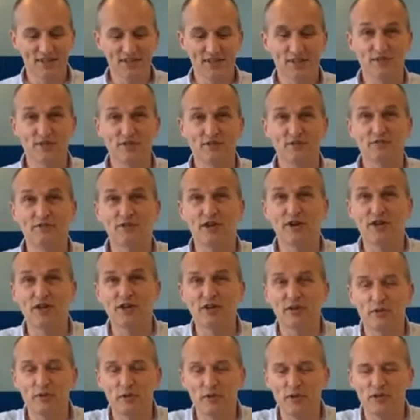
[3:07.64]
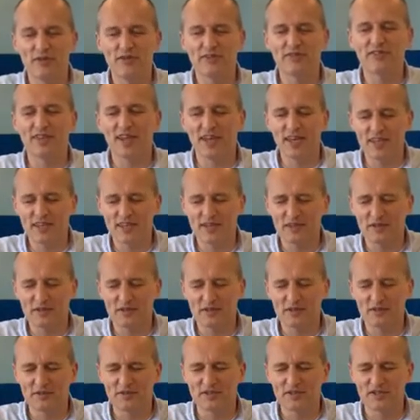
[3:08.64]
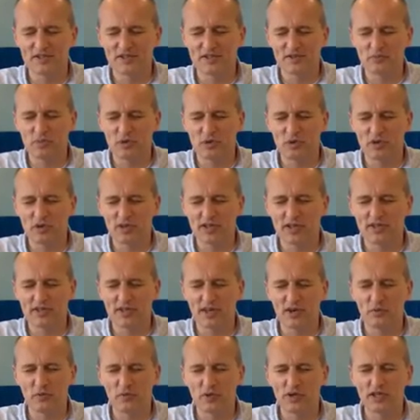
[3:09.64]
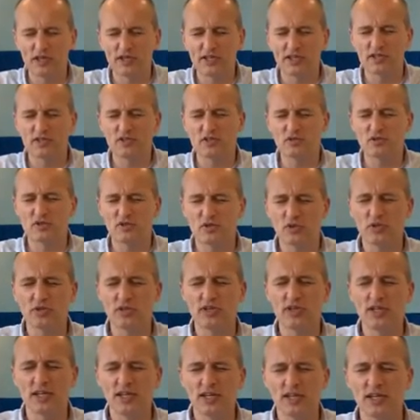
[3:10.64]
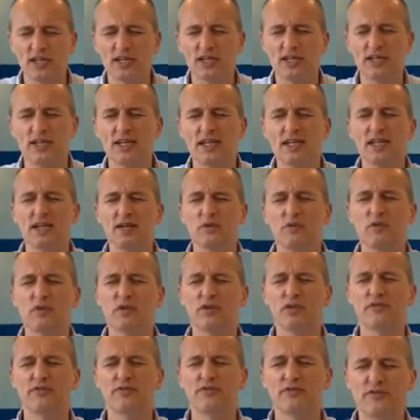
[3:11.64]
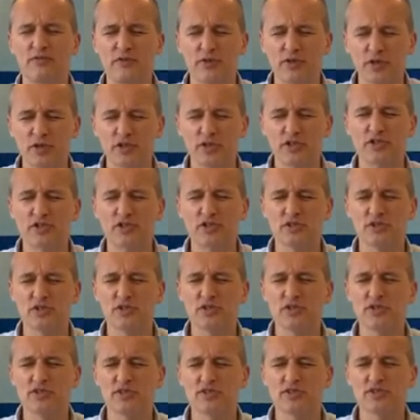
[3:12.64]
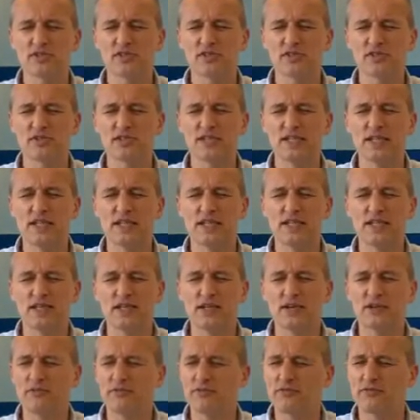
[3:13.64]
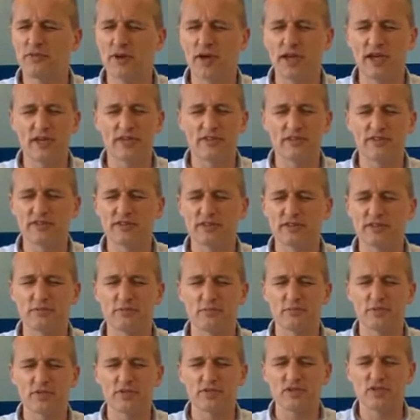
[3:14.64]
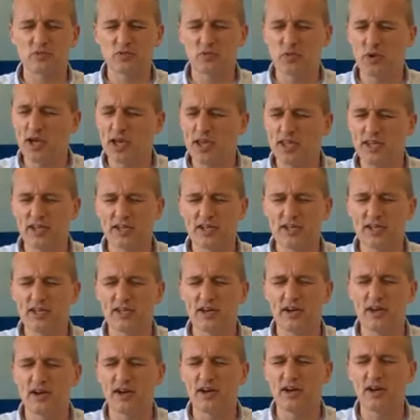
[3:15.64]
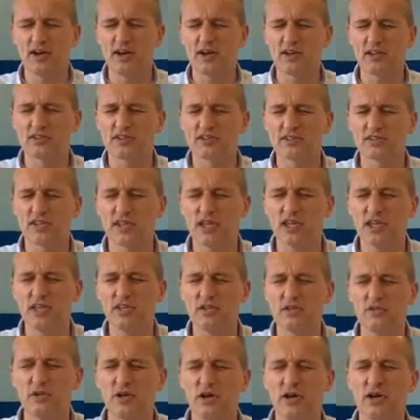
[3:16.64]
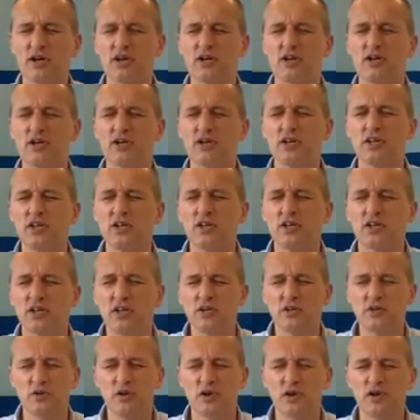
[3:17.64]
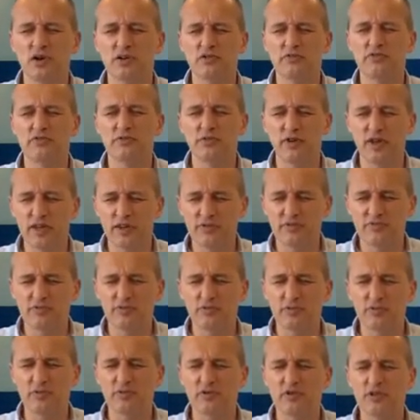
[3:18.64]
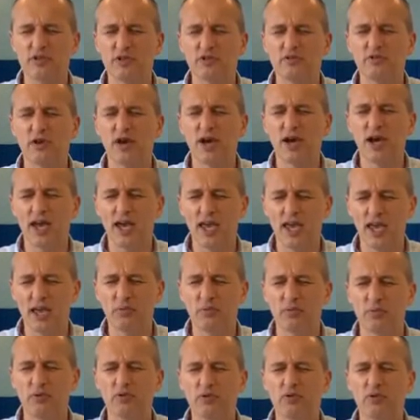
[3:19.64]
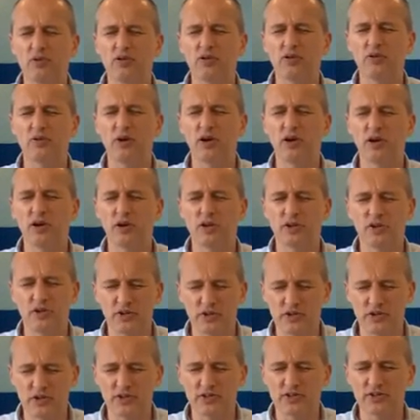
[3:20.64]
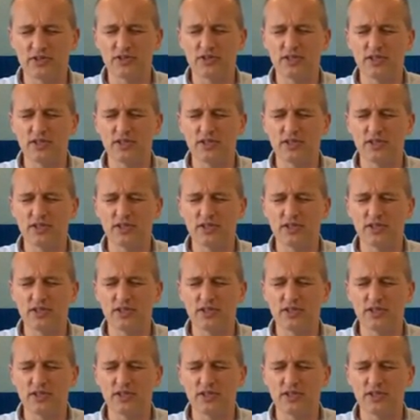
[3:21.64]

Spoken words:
So Father, we thank you this morning that we can draw near with a full assurance of faith, persuaded in our hearts that you are faithful, you are able, you are good.